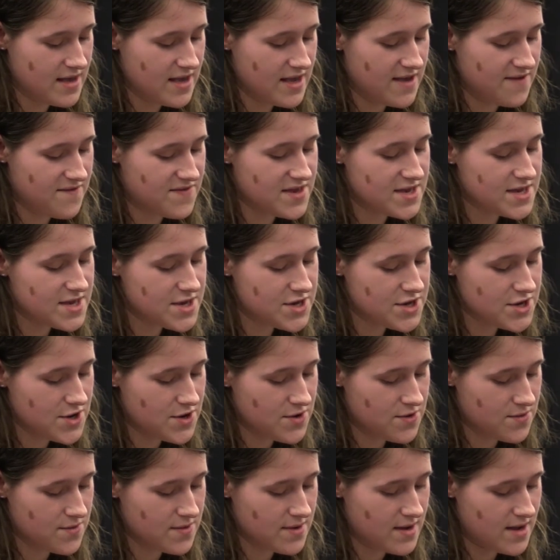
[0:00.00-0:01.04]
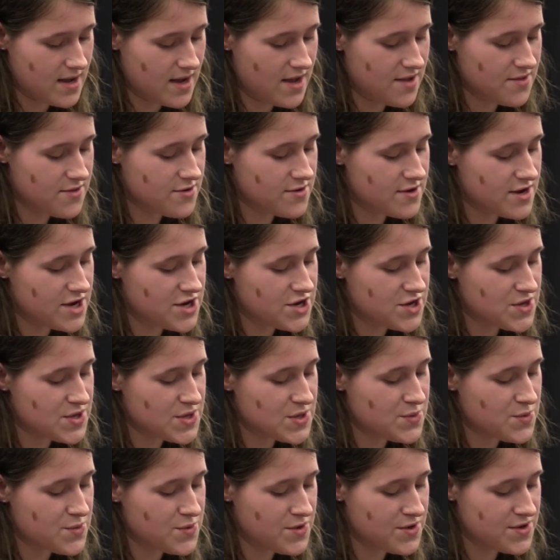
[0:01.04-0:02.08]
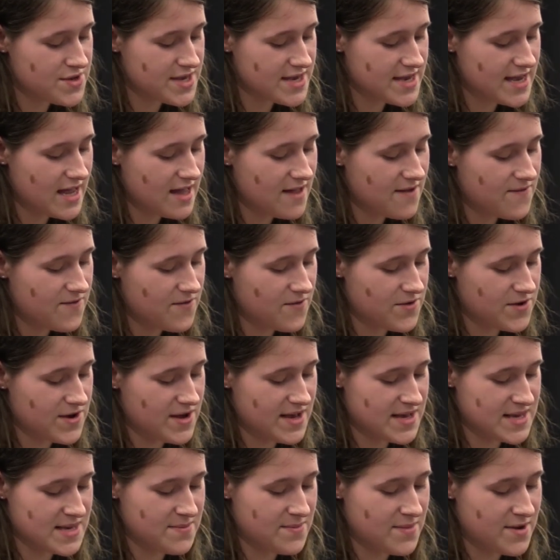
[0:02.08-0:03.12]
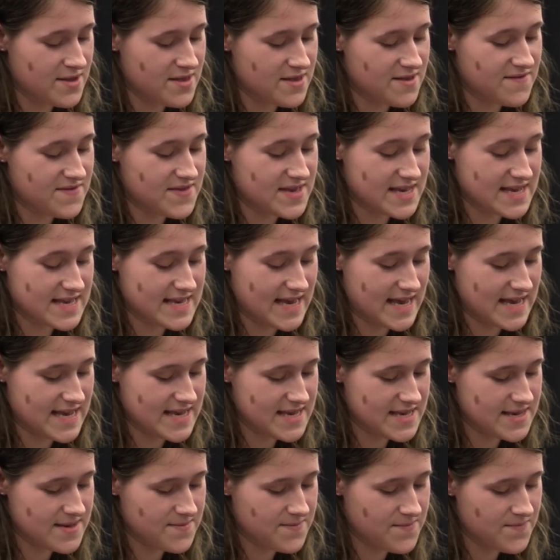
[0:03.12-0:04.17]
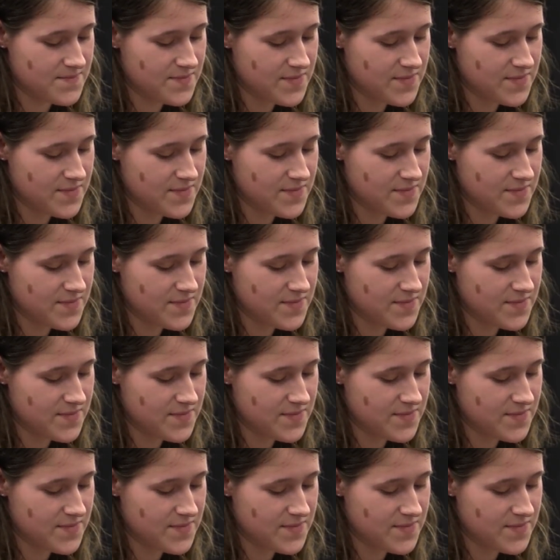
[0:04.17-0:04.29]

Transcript: If this is shown, other nations would look to California as a model of success.